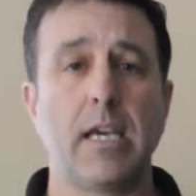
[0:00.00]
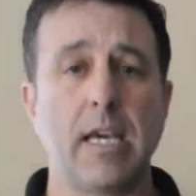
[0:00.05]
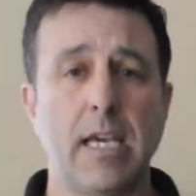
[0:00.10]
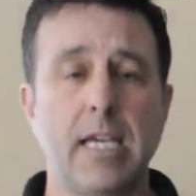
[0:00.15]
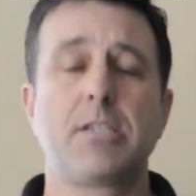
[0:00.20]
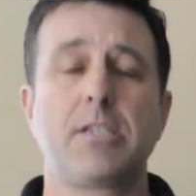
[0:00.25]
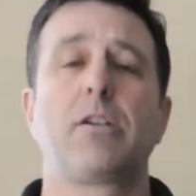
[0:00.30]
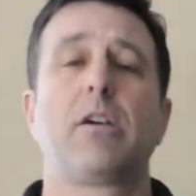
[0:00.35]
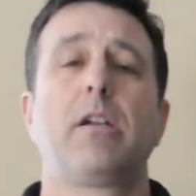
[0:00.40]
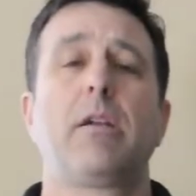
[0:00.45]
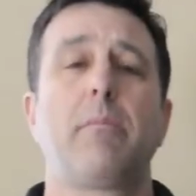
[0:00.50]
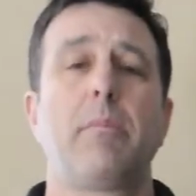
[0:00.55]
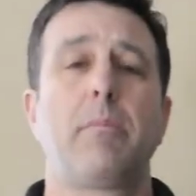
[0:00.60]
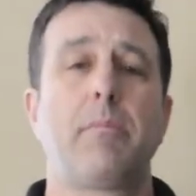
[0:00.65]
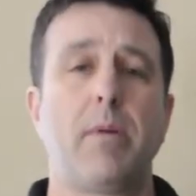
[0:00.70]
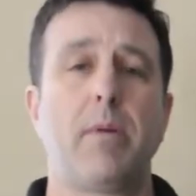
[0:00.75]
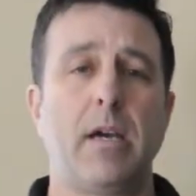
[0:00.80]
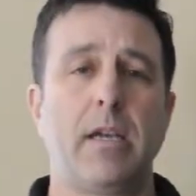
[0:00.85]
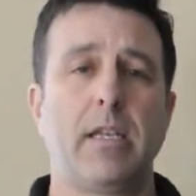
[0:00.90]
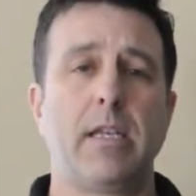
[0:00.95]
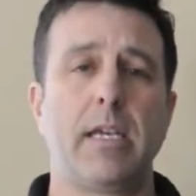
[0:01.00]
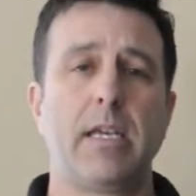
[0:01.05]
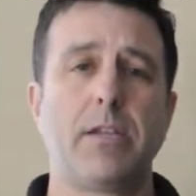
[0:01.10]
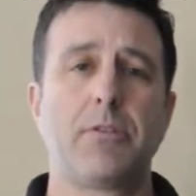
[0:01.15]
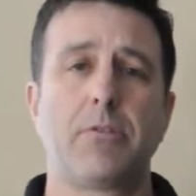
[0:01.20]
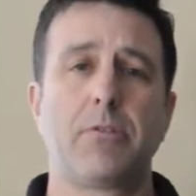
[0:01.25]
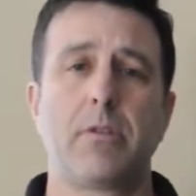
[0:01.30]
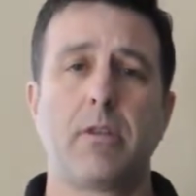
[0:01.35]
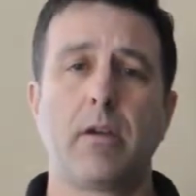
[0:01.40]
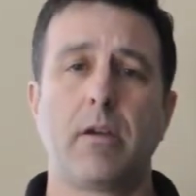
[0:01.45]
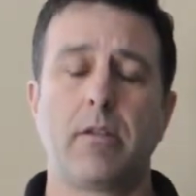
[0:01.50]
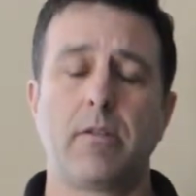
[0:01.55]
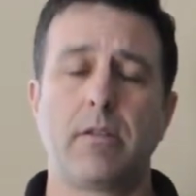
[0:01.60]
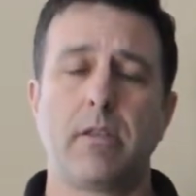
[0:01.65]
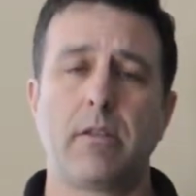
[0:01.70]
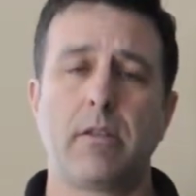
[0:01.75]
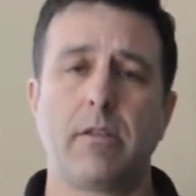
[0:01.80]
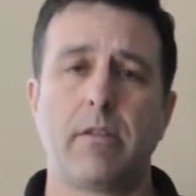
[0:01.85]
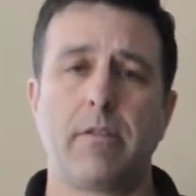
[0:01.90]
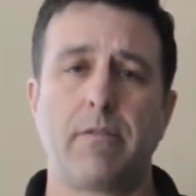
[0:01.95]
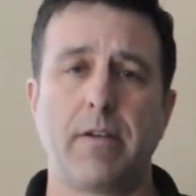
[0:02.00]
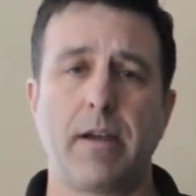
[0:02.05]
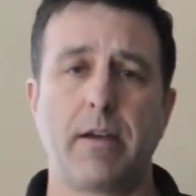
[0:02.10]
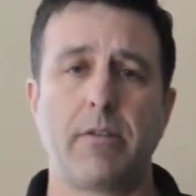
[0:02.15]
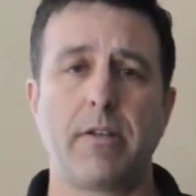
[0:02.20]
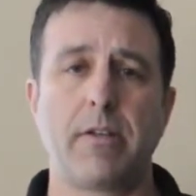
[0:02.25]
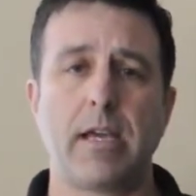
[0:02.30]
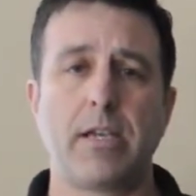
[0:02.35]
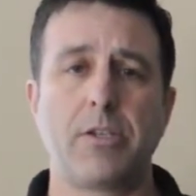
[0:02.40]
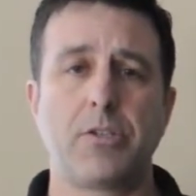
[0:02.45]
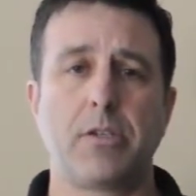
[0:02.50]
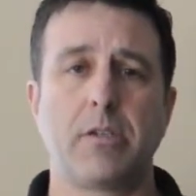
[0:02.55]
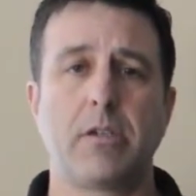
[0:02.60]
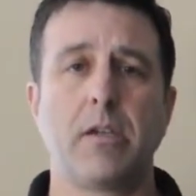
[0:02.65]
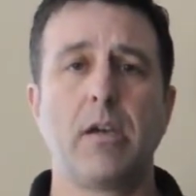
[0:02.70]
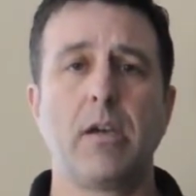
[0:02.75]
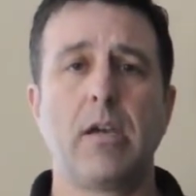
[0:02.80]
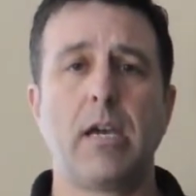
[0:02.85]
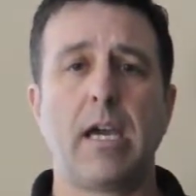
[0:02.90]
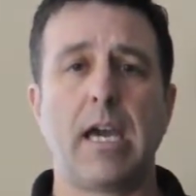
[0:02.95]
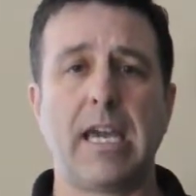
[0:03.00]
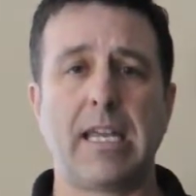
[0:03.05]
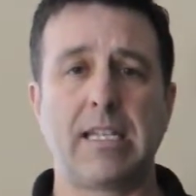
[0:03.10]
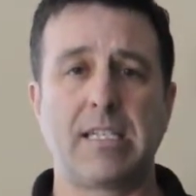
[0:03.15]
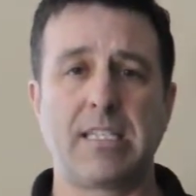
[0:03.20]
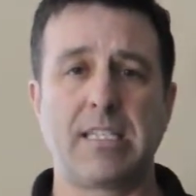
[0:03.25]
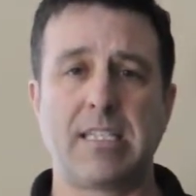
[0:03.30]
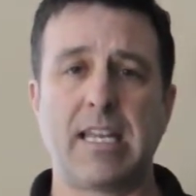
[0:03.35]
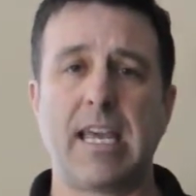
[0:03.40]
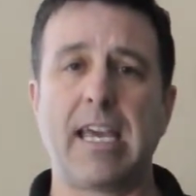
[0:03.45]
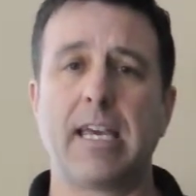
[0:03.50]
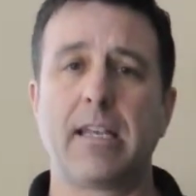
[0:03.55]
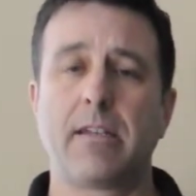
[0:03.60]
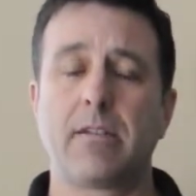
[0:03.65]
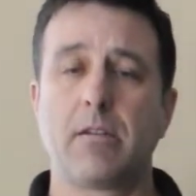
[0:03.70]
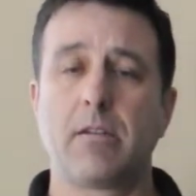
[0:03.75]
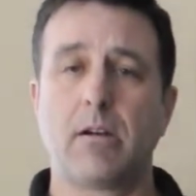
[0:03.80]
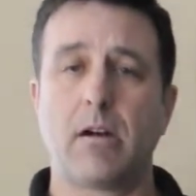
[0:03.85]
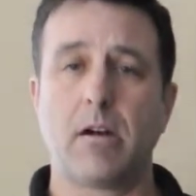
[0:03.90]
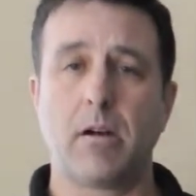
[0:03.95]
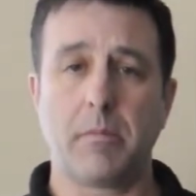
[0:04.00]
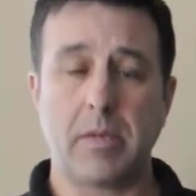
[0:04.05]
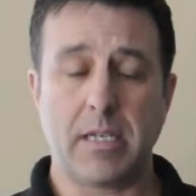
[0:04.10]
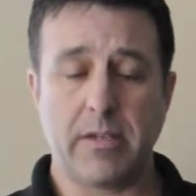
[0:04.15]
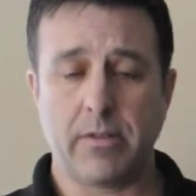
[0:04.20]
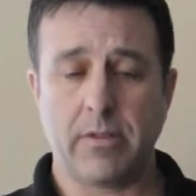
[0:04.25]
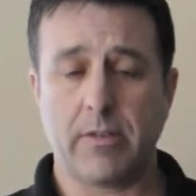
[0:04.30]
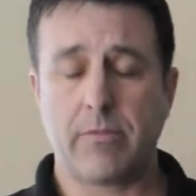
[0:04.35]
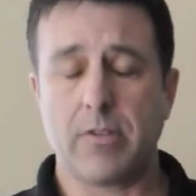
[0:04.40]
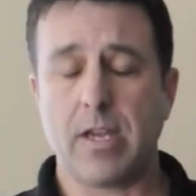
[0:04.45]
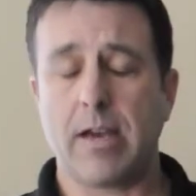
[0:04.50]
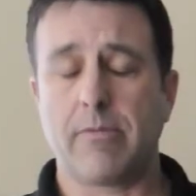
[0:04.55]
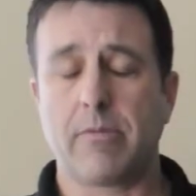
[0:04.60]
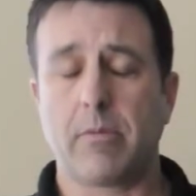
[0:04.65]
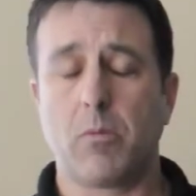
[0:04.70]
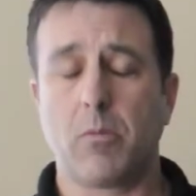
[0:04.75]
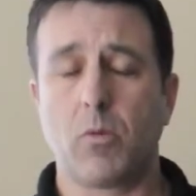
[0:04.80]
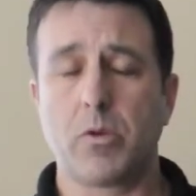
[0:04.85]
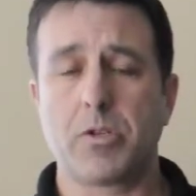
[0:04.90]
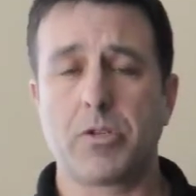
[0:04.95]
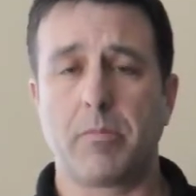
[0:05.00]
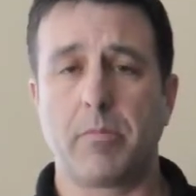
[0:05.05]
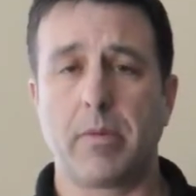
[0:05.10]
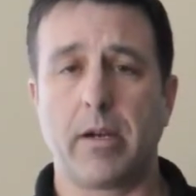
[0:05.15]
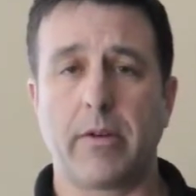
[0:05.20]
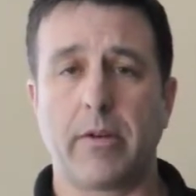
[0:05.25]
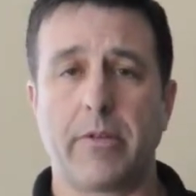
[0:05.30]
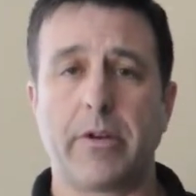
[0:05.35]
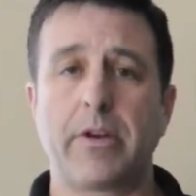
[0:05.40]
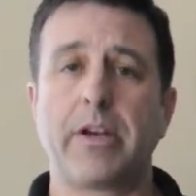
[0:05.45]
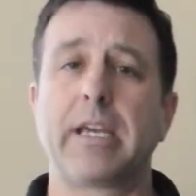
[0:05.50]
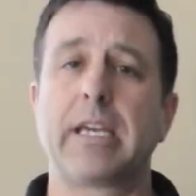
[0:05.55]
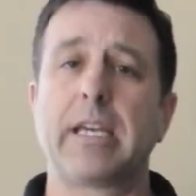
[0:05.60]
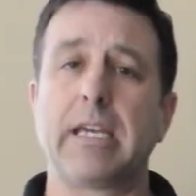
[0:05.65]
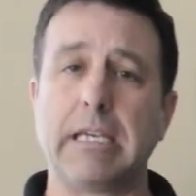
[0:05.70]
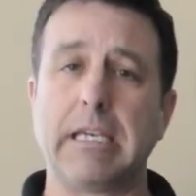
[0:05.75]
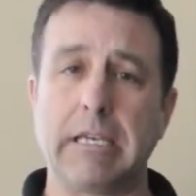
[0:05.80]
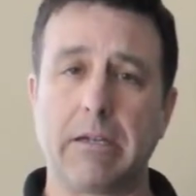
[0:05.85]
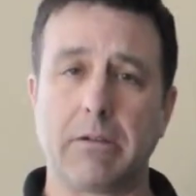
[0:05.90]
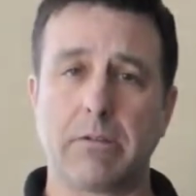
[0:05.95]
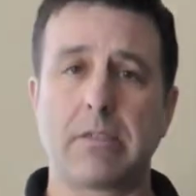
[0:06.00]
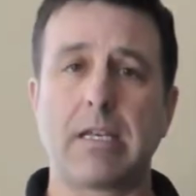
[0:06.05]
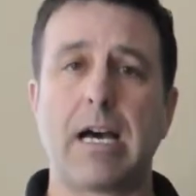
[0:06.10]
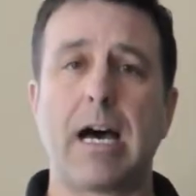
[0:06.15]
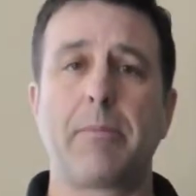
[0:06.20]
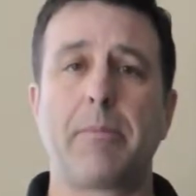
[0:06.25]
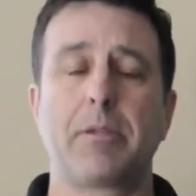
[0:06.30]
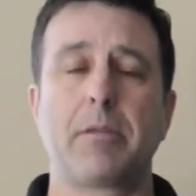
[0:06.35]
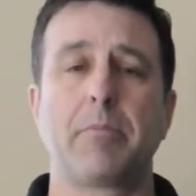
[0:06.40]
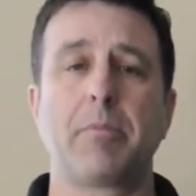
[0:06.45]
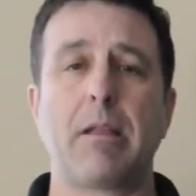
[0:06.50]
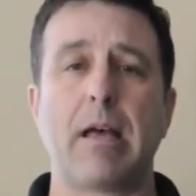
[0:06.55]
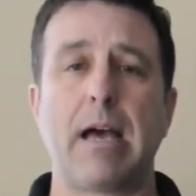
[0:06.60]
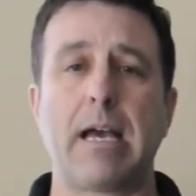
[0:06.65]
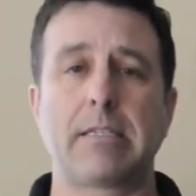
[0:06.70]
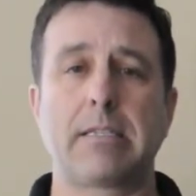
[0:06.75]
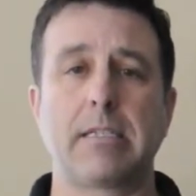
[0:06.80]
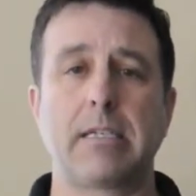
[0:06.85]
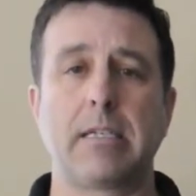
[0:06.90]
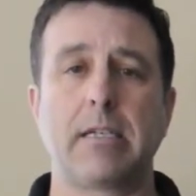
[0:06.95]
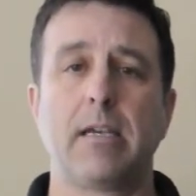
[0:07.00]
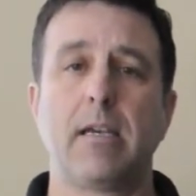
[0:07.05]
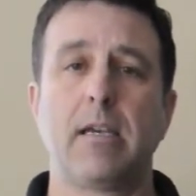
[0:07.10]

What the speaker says: It's going to enter the foundation and stand, even if you have a moisture barrier, it can get on top of the plastic,